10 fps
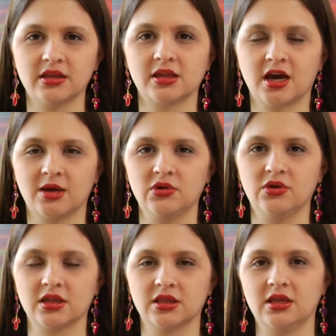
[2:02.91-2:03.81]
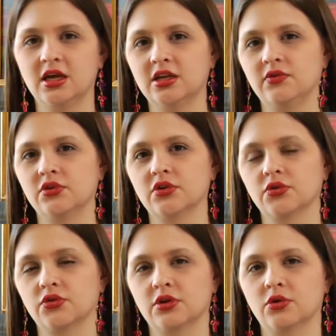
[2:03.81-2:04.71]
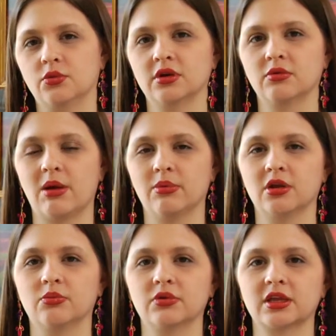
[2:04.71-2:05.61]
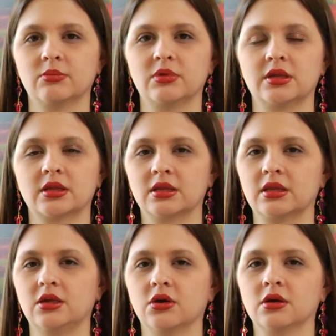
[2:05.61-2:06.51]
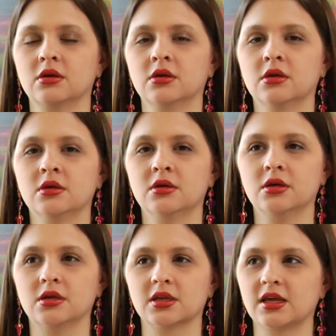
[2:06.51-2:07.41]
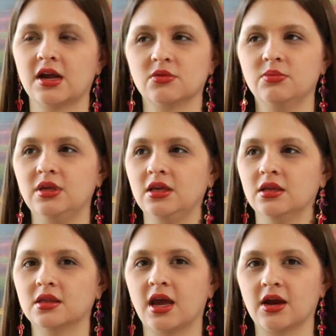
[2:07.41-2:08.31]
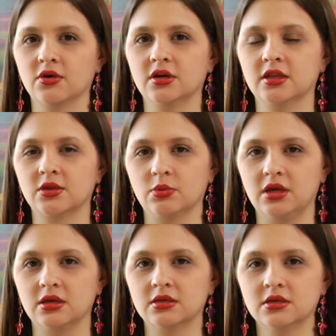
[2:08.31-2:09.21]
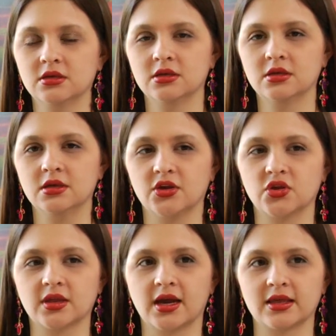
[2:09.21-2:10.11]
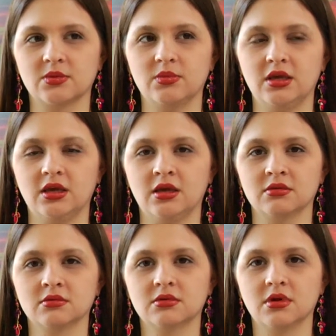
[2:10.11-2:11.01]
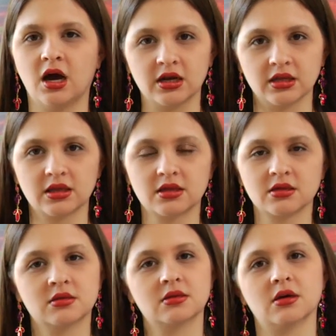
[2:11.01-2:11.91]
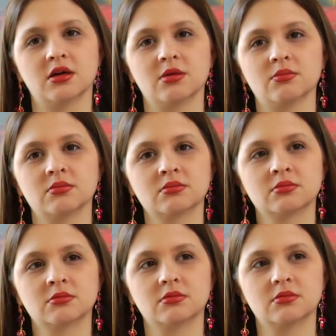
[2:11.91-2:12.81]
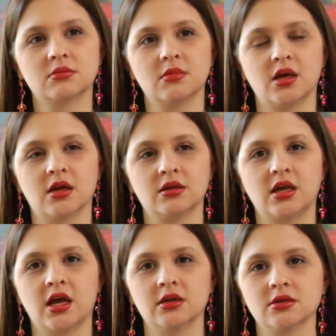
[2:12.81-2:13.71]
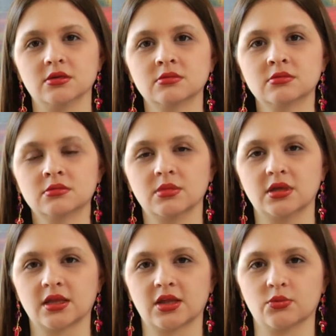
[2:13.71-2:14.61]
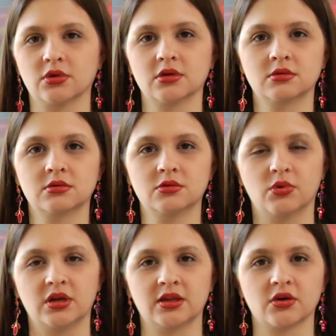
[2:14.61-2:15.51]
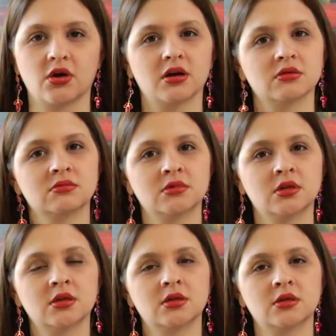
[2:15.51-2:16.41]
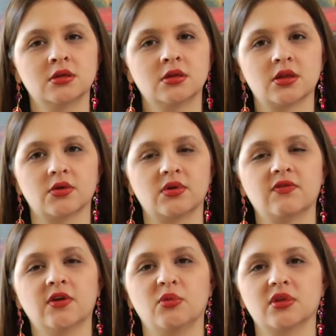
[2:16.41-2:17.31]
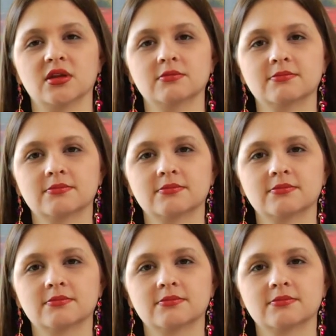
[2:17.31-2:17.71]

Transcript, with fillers: the time you get to the end of your toast, you're going to want to wrap it up with something sincere. It doesn't have to be saccharine and sweet. It just has to be honest and candid, because that's what weddings are. So have fun with it.